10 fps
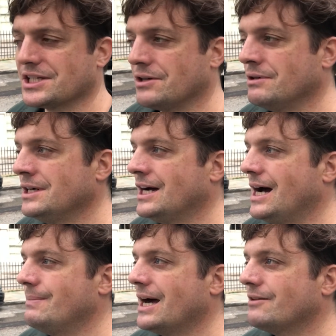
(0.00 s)
So
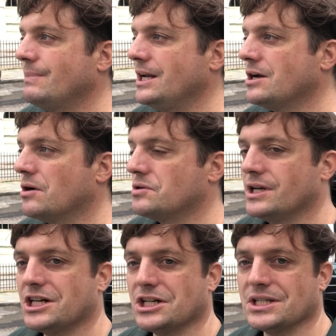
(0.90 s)
a man of many
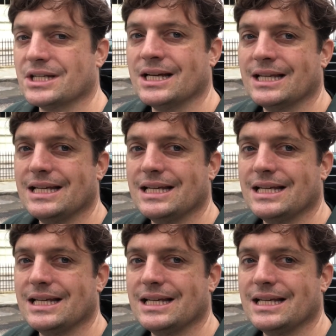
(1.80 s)
contradictions.